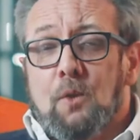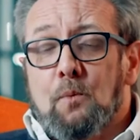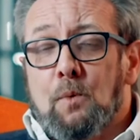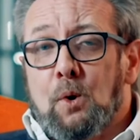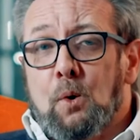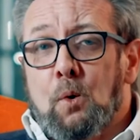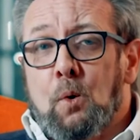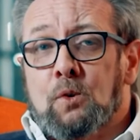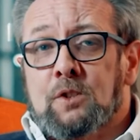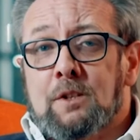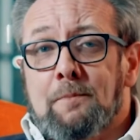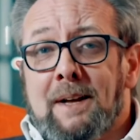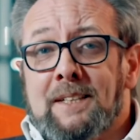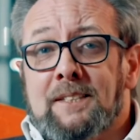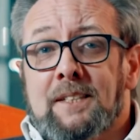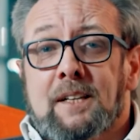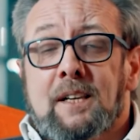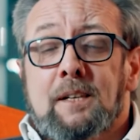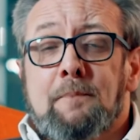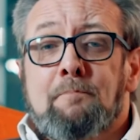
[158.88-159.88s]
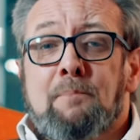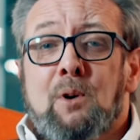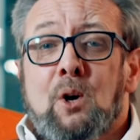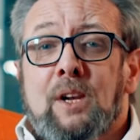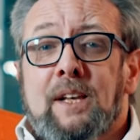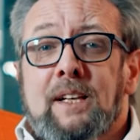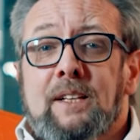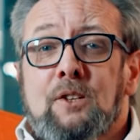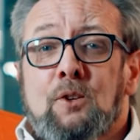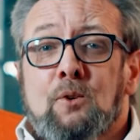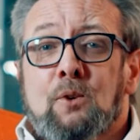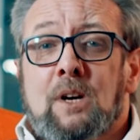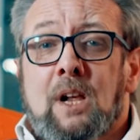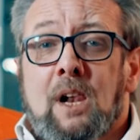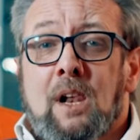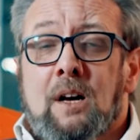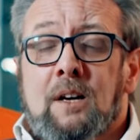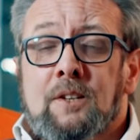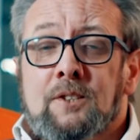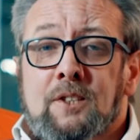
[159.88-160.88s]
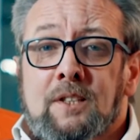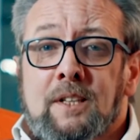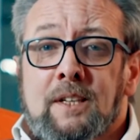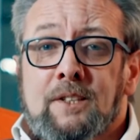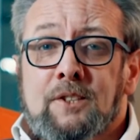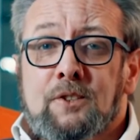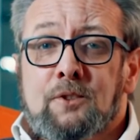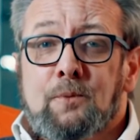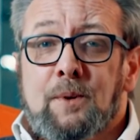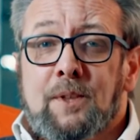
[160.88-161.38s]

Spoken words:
will automatically pull in your class lists,